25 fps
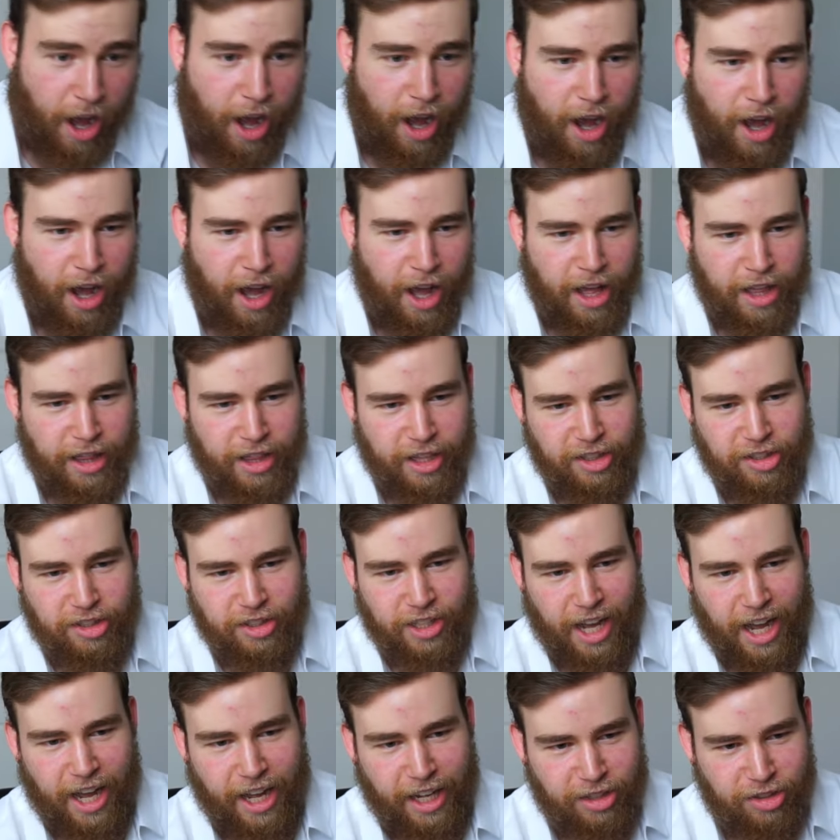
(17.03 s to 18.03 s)
Uh, this
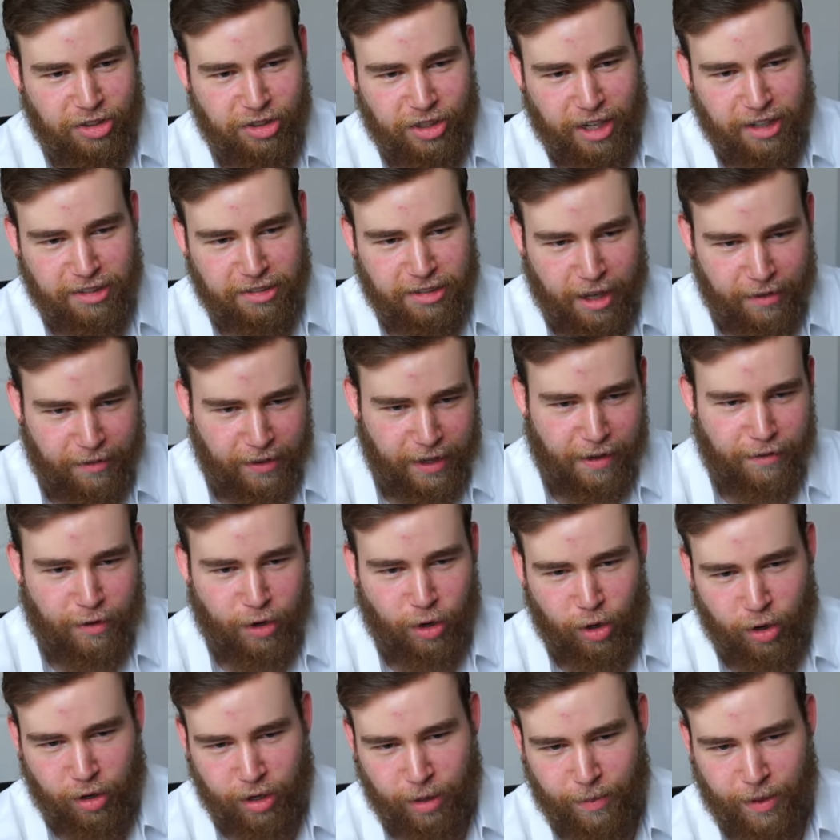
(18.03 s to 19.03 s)
guy says, Have I
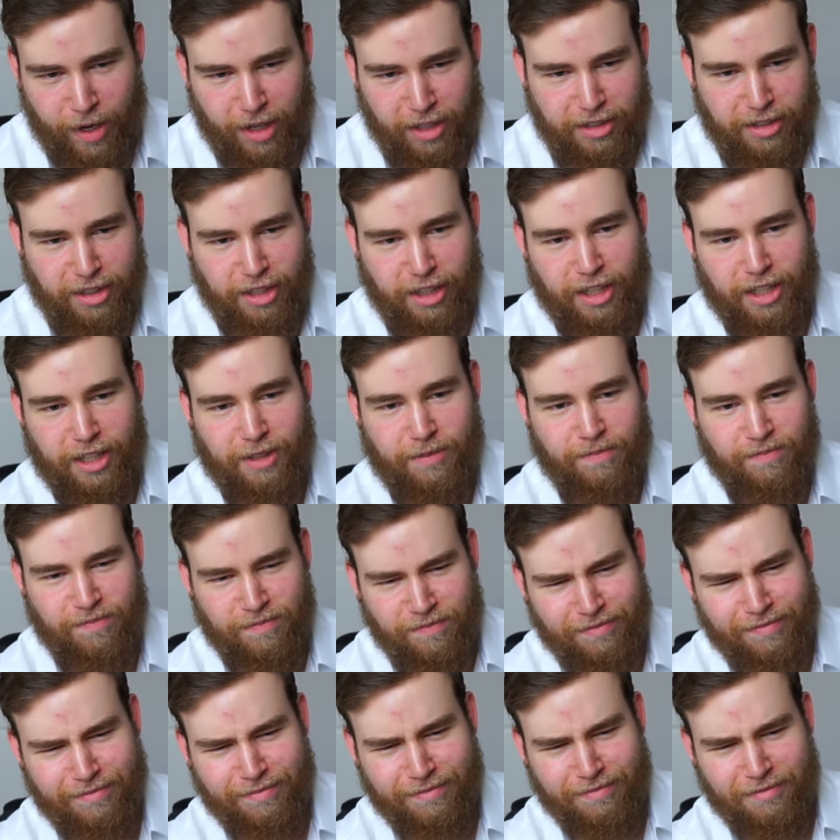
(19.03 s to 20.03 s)
ever heard about the
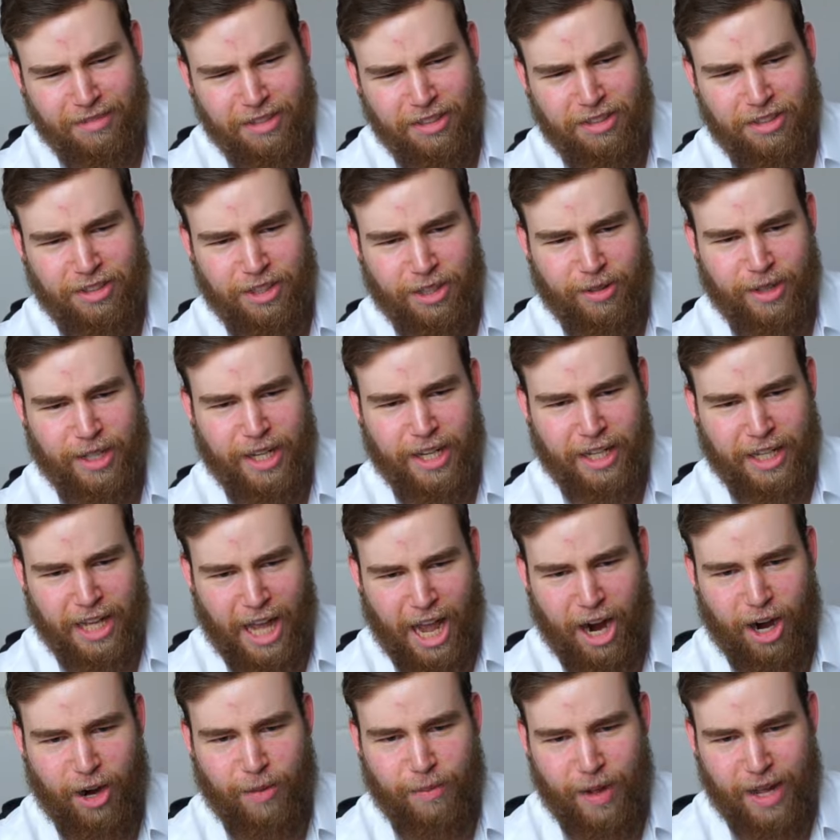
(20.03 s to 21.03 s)

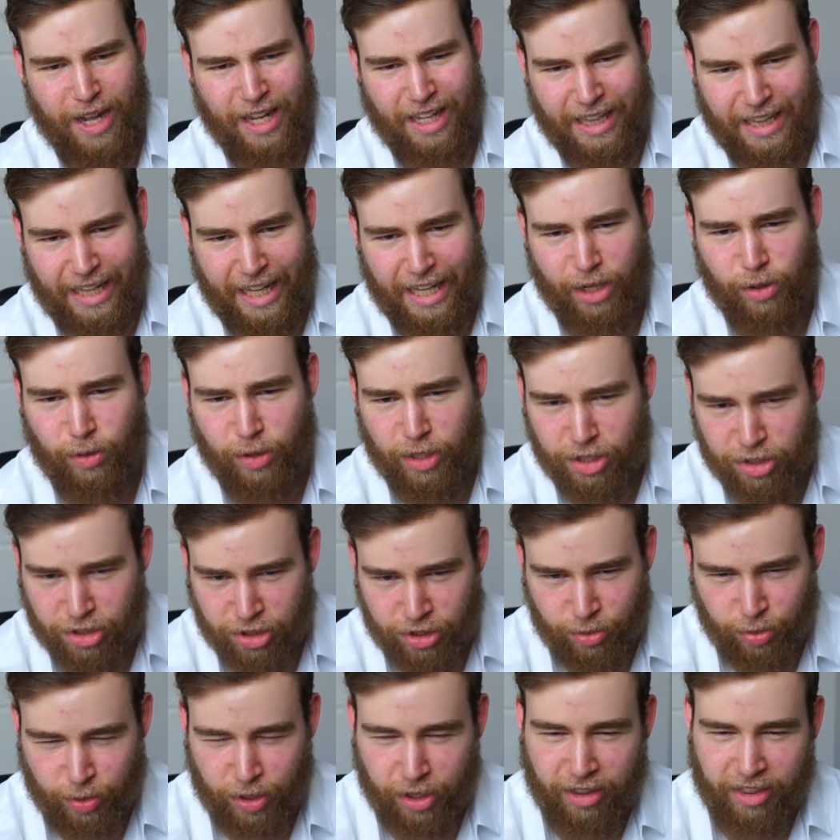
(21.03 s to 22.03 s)
Syriac Aramaic
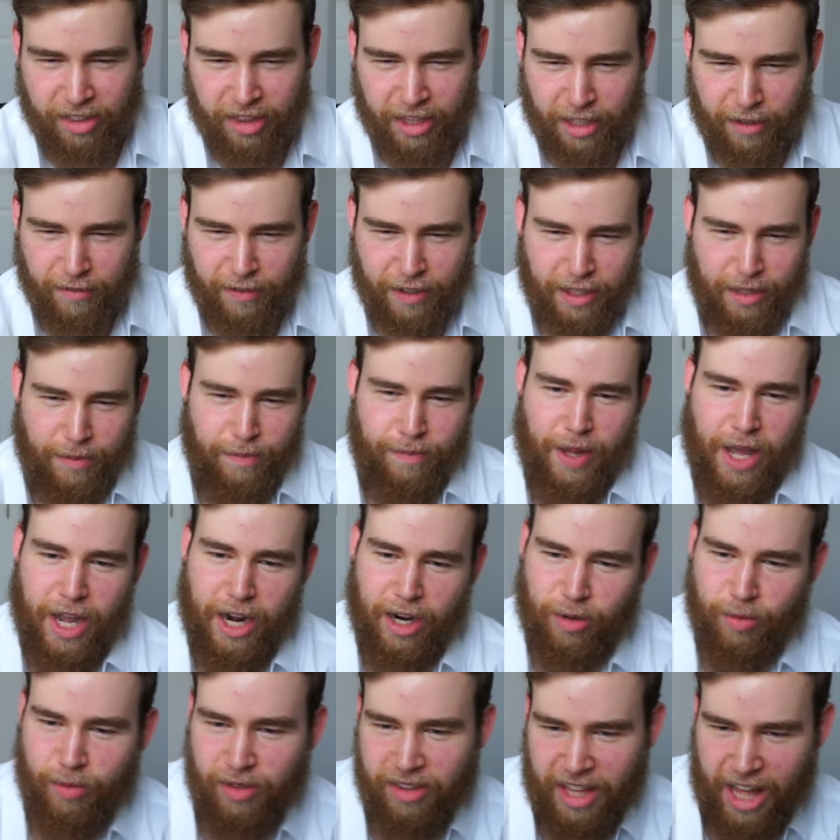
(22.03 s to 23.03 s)
language? What do you think of it
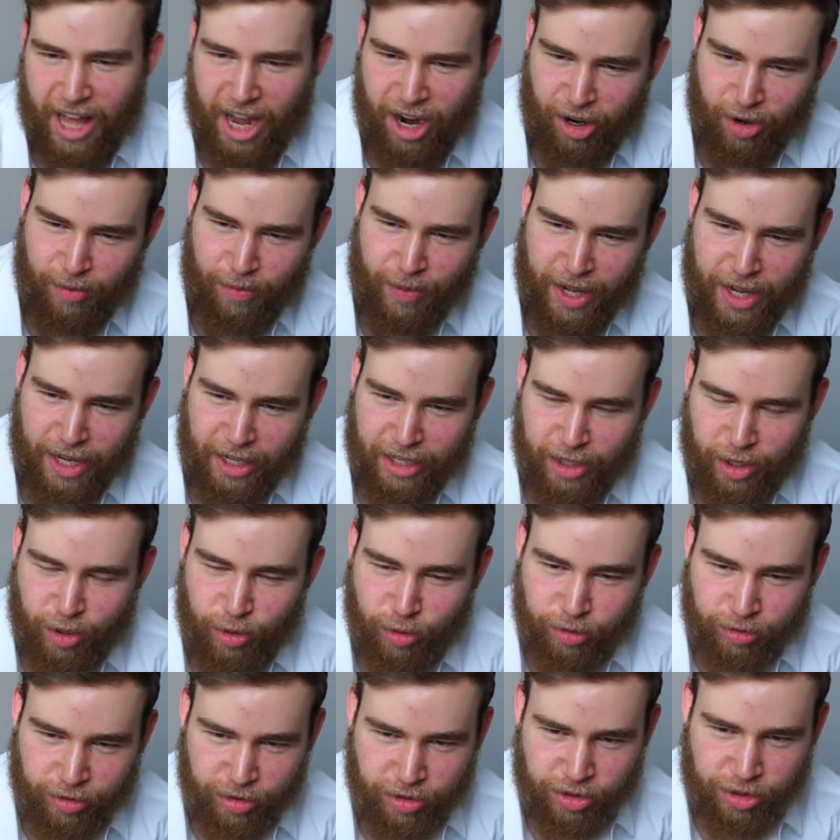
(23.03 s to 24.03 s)
compared with the Aramaic
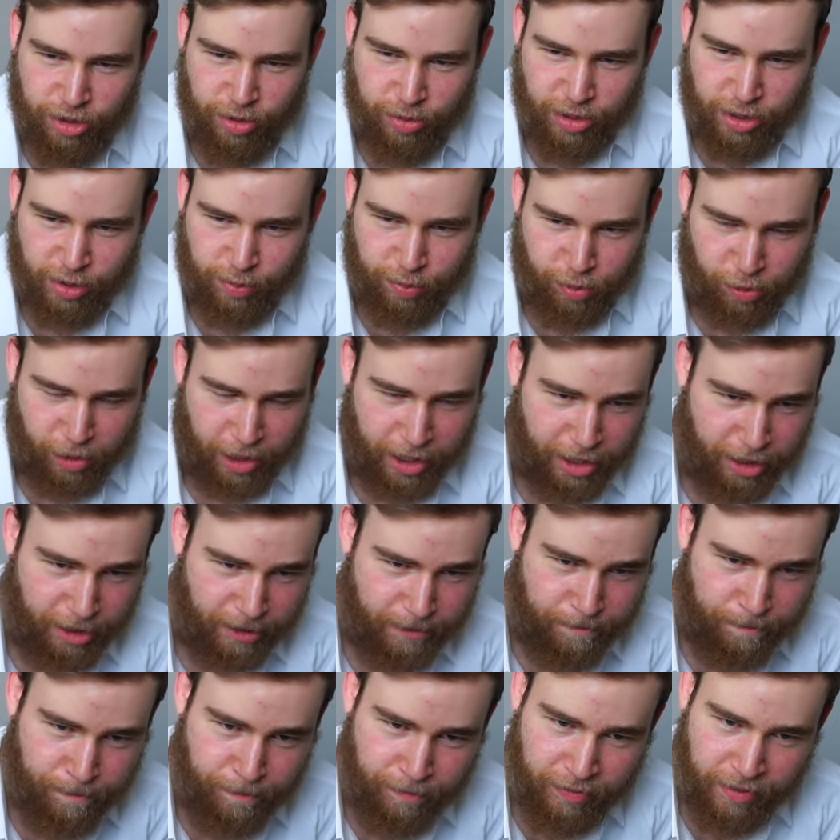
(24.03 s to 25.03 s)
used in Jewish
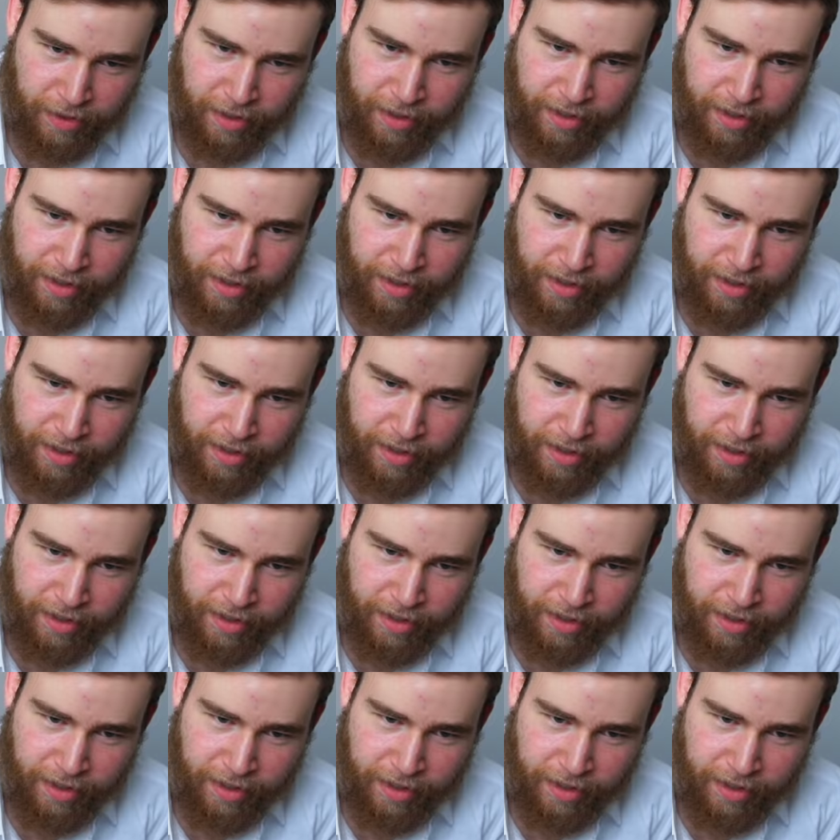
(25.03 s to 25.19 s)
prayer?